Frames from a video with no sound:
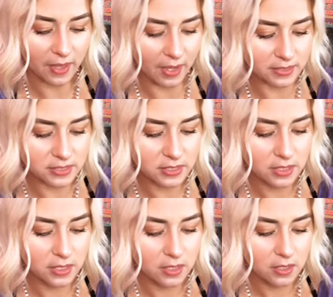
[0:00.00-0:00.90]
that
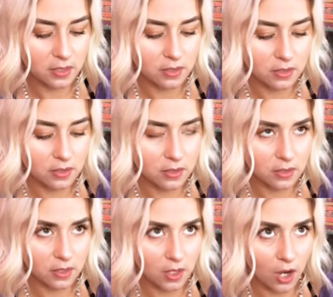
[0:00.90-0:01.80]

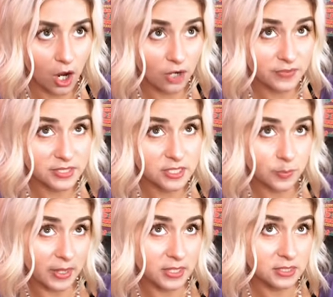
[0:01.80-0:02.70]
Harvest
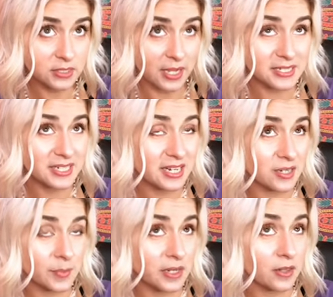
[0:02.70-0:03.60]
Spice, I didn't
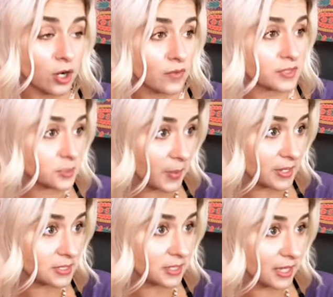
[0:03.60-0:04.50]
end up getting the Harvest
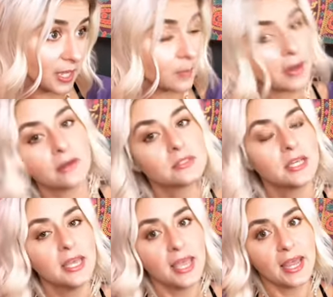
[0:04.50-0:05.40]
Spice that came out,
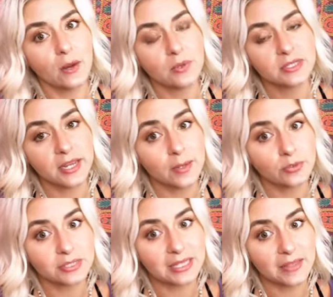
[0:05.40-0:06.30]
and I wasn't
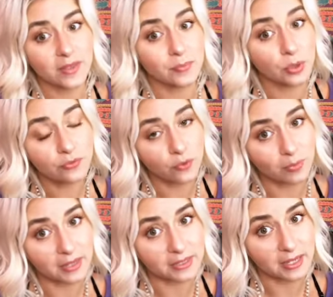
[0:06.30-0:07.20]
able to get the Beautiful
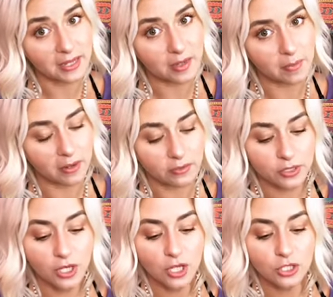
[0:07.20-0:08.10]
blend that came
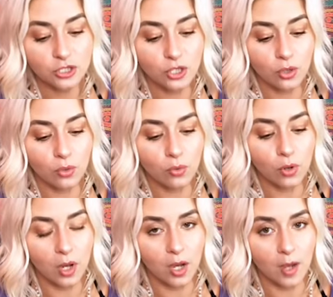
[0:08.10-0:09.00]
out.
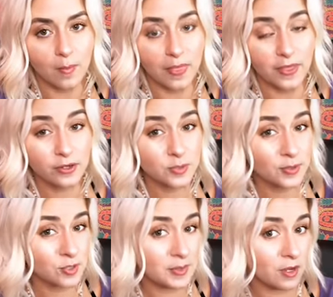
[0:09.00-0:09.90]
So um, they're
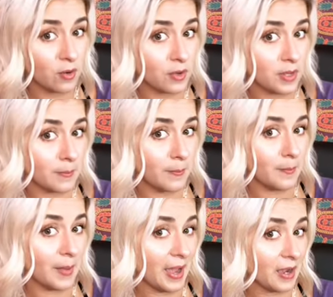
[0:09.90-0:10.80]
supposed to be going
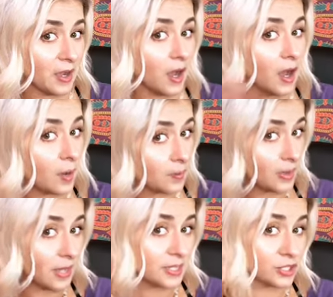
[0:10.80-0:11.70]
back
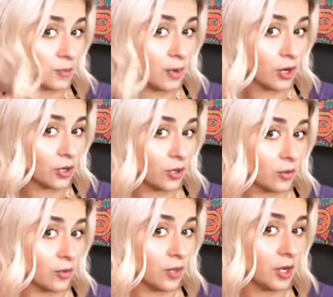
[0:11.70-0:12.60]
up
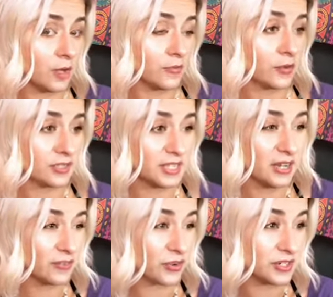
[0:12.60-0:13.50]
tomorrow uh, for
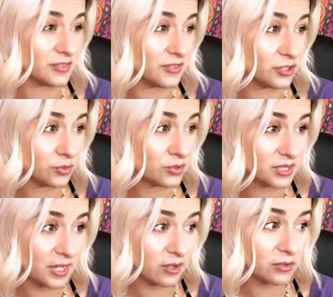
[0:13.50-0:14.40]
sale for individual
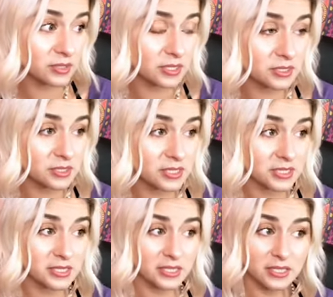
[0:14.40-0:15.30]
sale to,
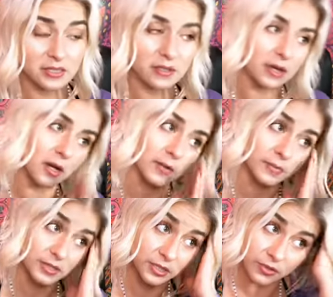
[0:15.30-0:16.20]
to see
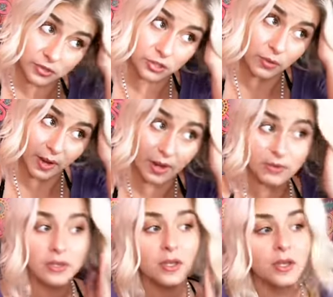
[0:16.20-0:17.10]
um, until they're sold
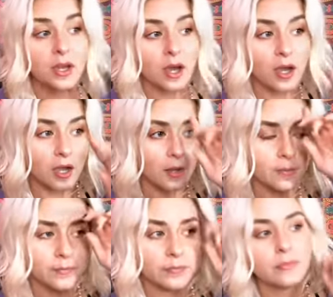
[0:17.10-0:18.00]
out.
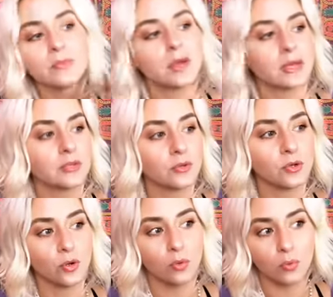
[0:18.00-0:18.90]
Um, I
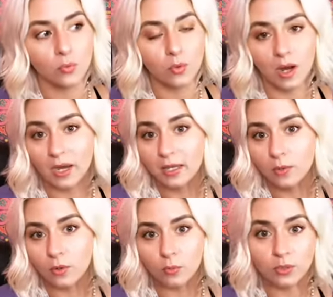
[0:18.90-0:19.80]
don't know why
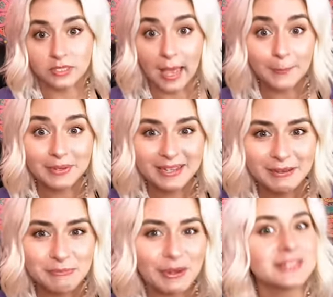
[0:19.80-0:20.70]
or what's
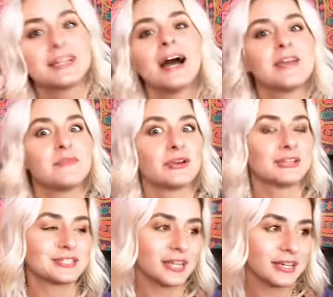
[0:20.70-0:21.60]
happening, but I'm
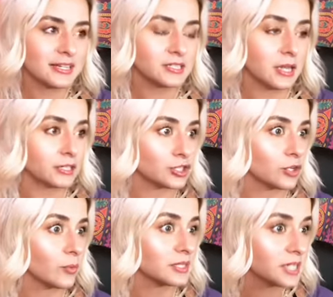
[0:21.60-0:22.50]
very excited. Not
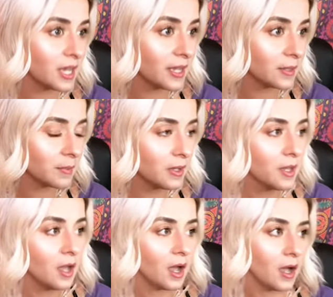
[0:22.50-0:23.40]
sure what time.
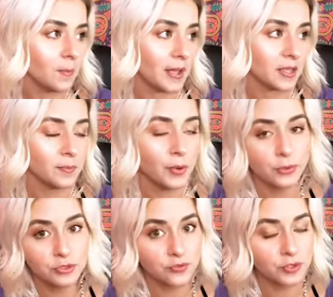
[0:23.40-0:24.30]
Um, I can
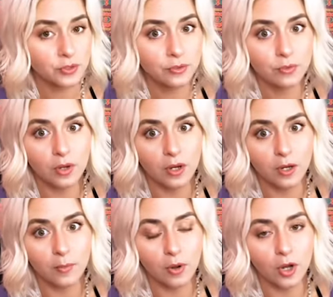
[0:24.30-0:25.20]
post for you
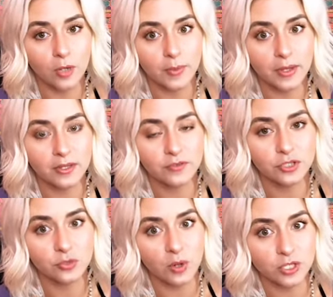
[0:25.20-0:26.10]
um, on my, if you
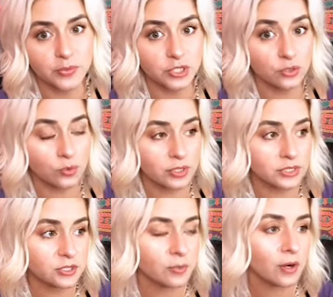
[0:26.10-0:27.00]
just watch my
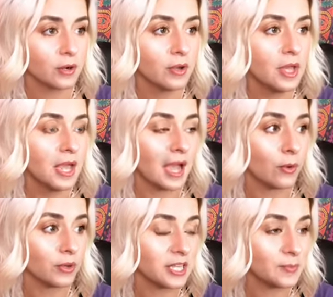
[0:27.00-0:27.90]
stories tomorrow, I
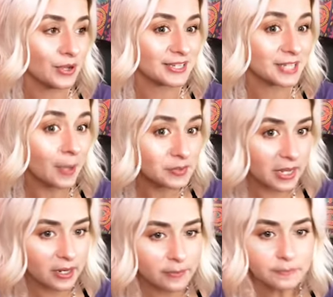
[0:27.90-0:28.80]
will keep you guys
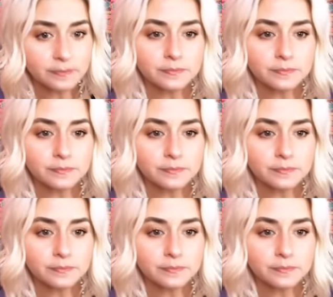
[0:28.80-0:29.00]
updated.